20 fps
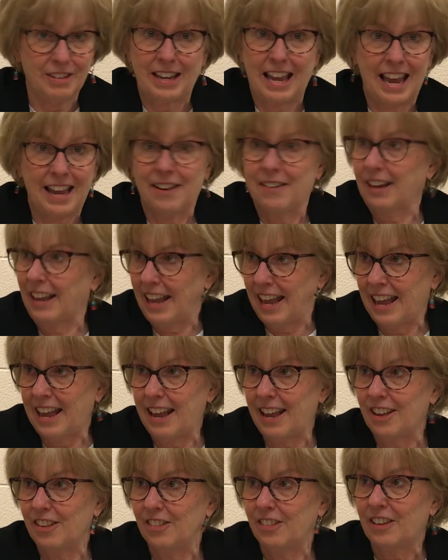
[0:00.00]
get
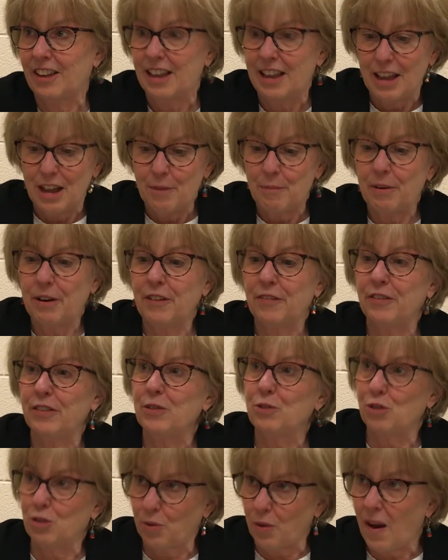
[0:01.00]
engaged. But if
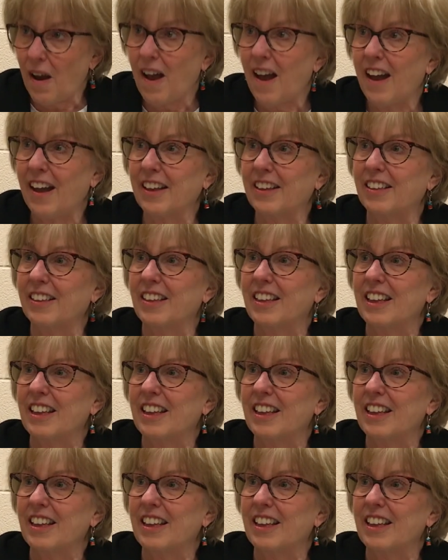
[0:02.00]
you try,